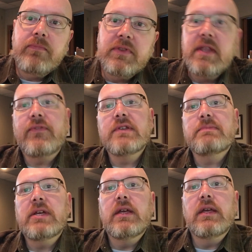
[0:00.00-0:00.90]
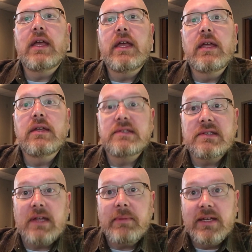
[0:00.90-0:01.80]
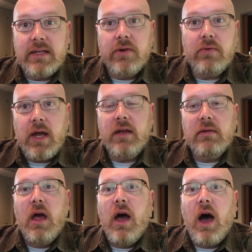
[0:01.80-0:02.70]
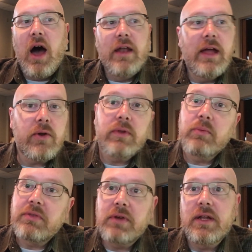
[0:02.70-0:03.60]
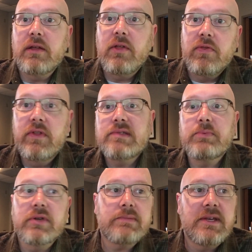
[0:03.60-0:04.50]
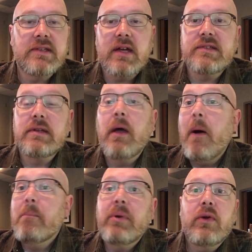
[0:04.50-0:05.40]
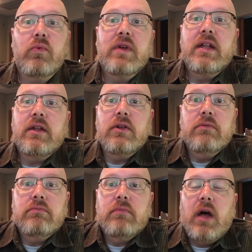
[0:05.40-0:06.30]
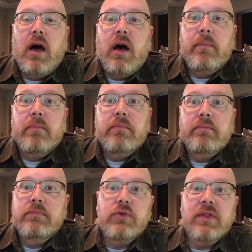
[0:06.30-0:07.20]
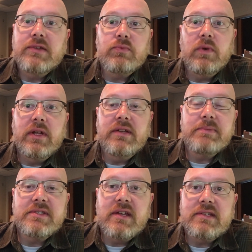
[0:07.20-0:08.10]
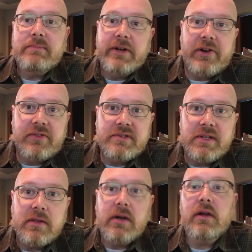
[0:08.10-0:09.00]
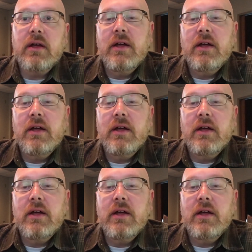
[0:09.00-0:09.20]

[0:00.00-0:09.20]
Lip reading: Difference being is this time I did it right, not only with reading this book, Space Odyssey, but reading 2001: A Space Odyssey by Arthur C. Clarke.